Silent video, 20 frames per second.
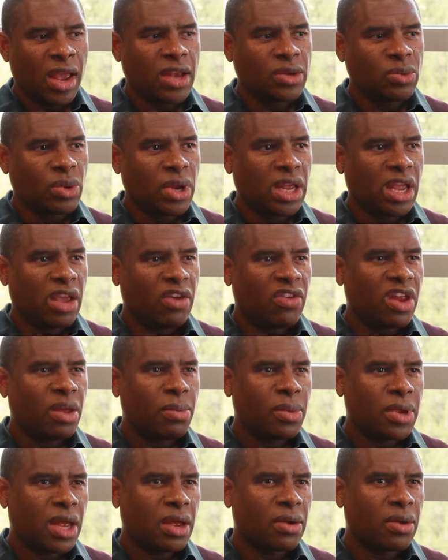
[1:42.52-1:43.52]
has really given
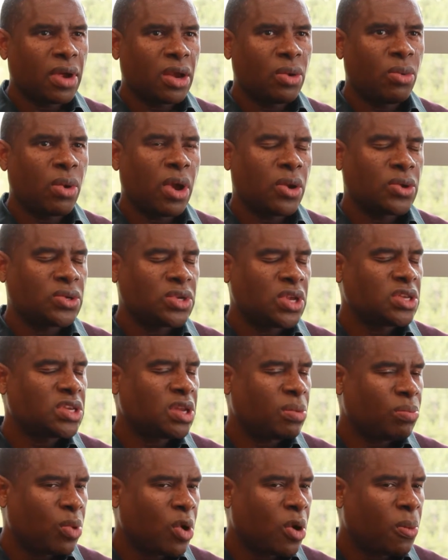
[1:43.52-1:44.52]
him a greater sense and